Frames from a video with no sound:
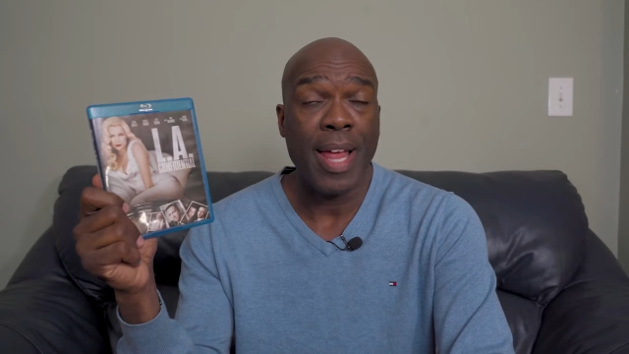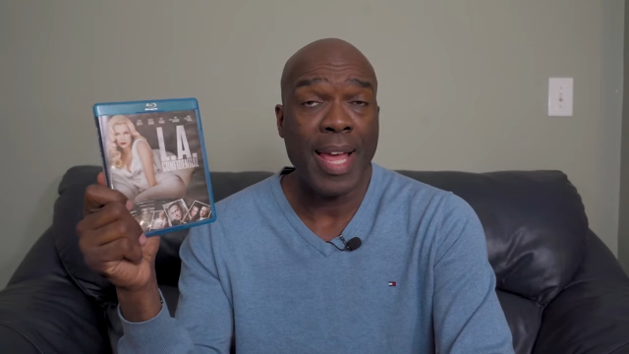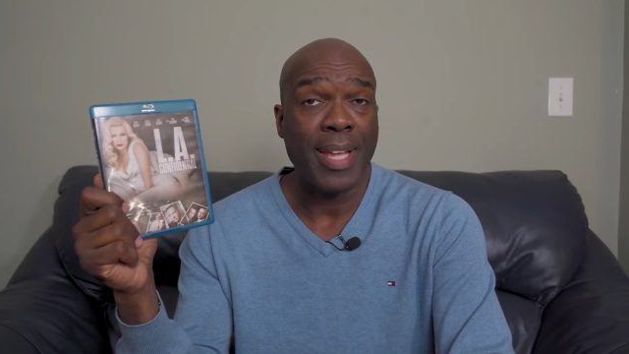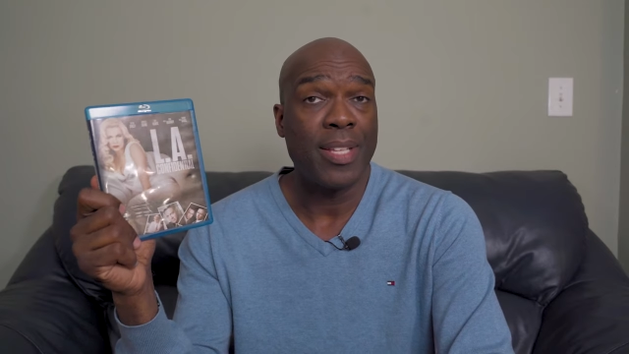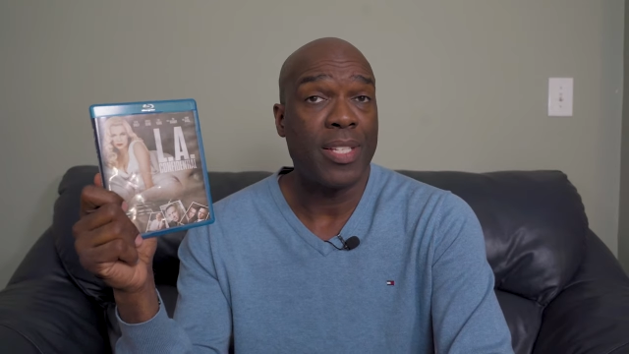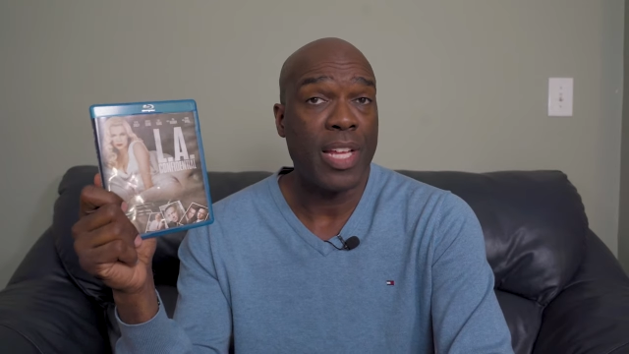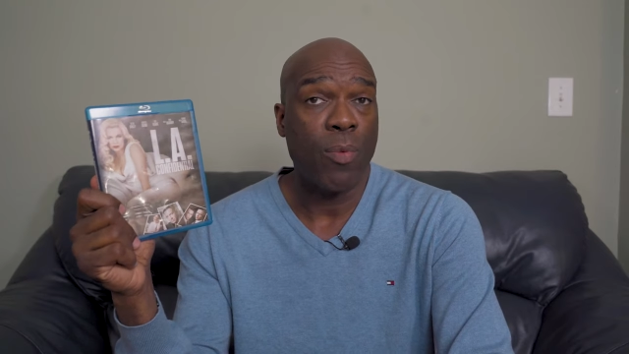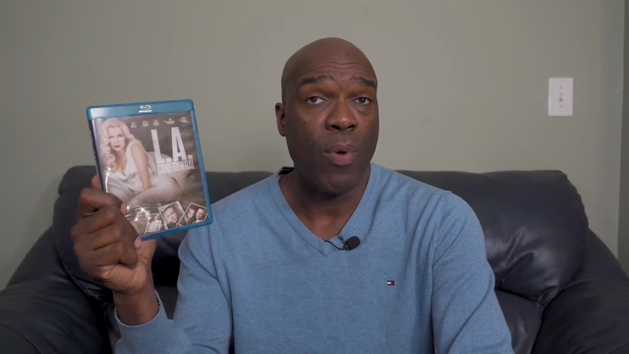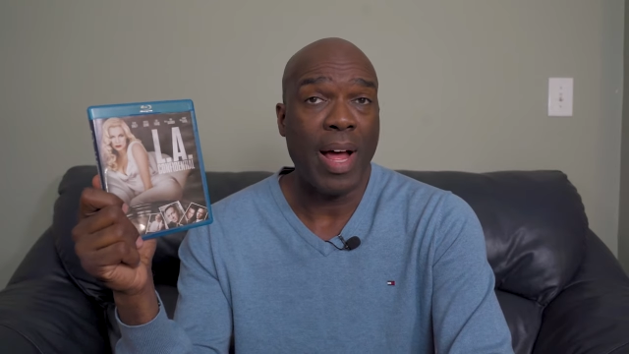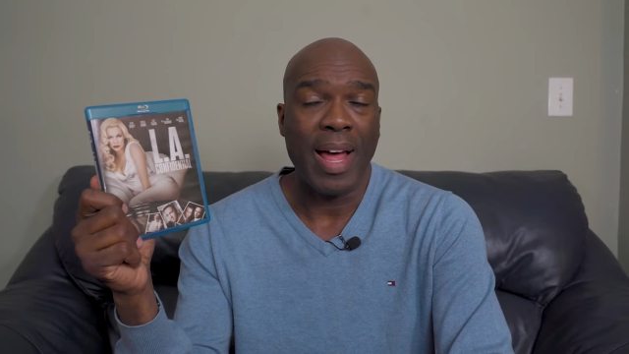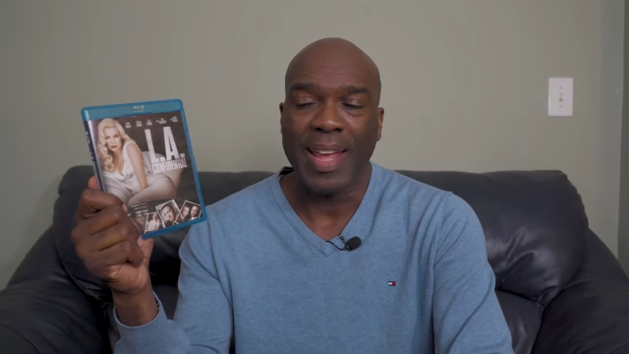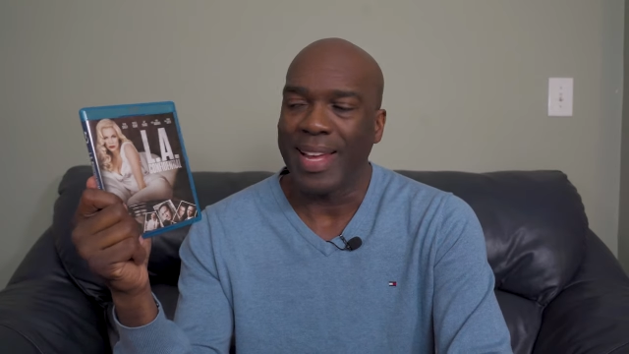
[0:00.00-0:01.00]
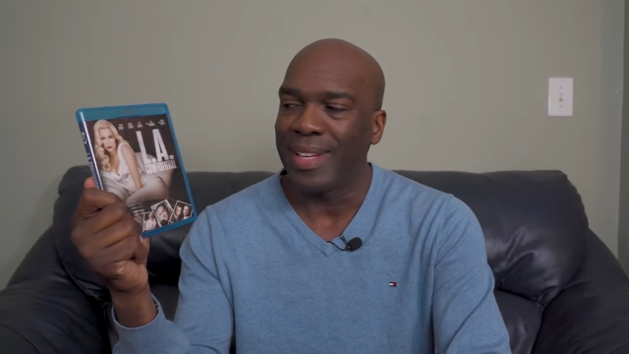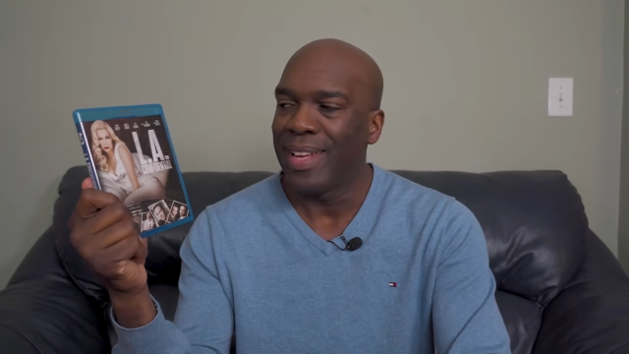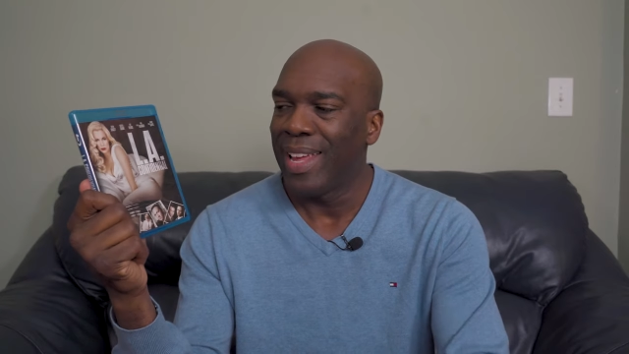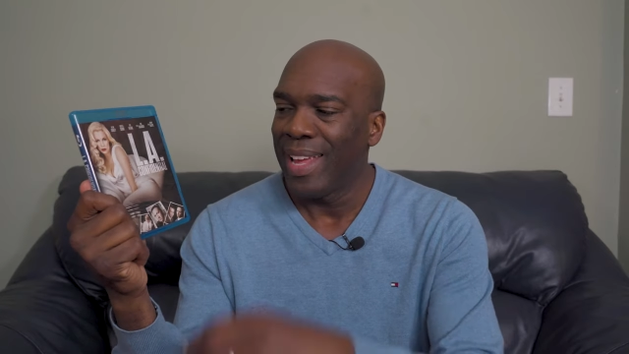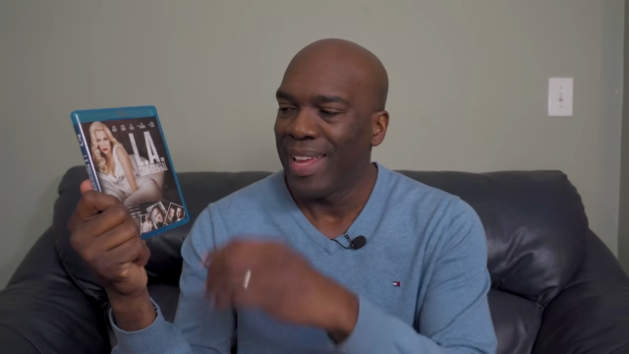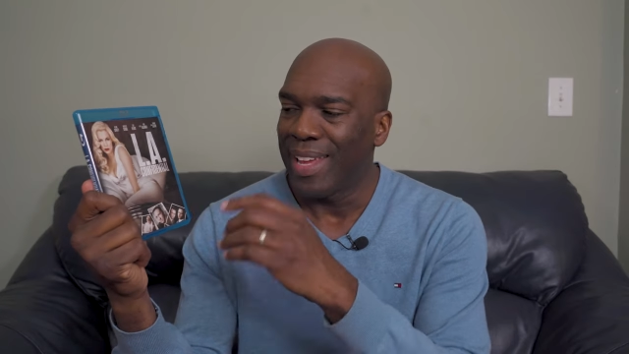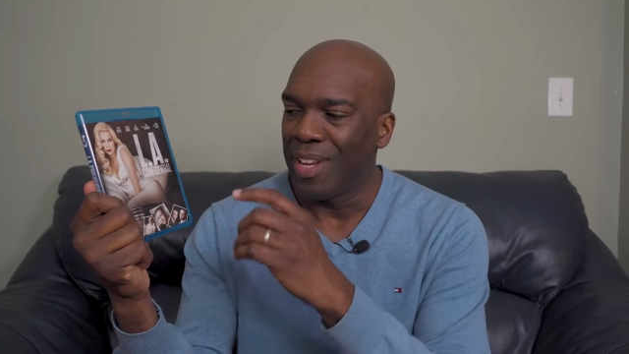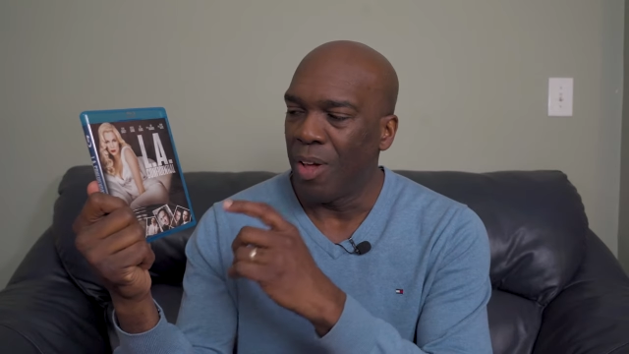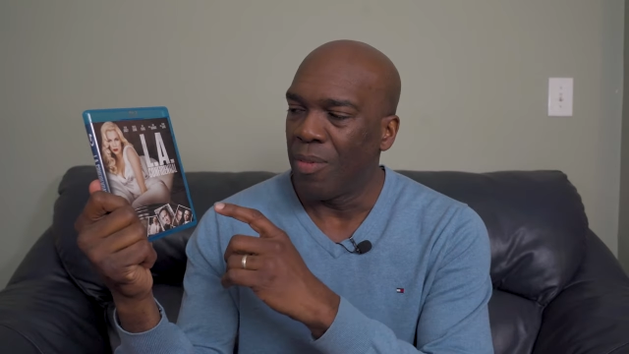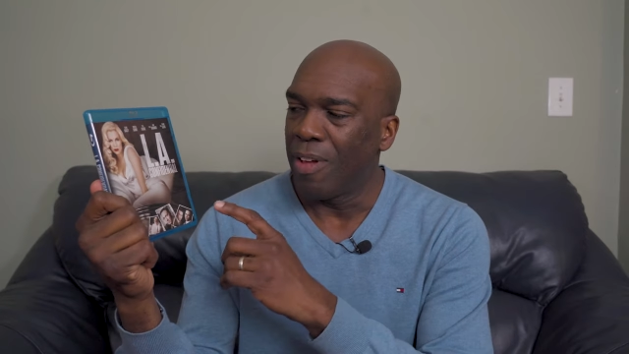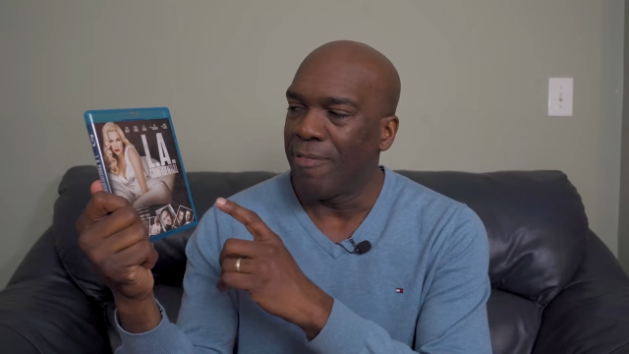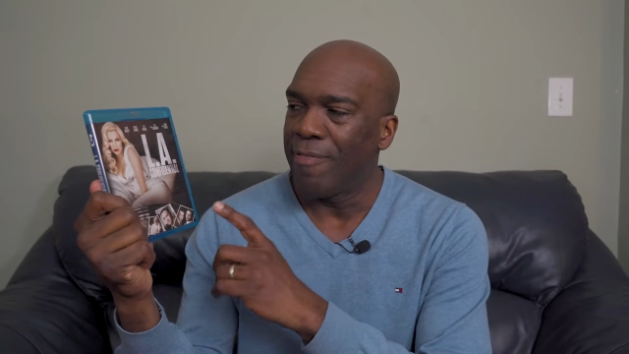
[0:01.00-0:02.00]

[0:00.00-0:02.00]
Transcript: I can see why. And you know, a